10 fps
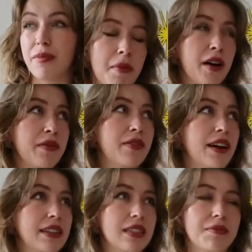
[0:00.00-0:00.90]
apart from the
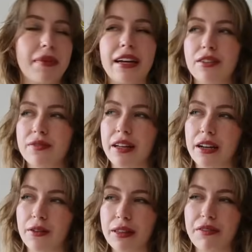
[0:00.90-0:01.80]
fact that it's made of like
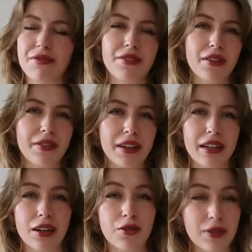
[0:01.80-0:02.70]
a really fluffy
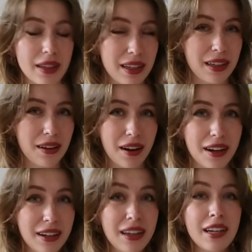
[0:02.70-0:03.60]
acrylic
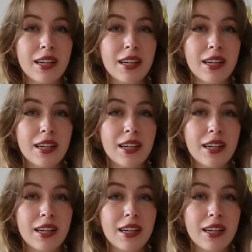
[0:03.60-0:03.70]
yarn,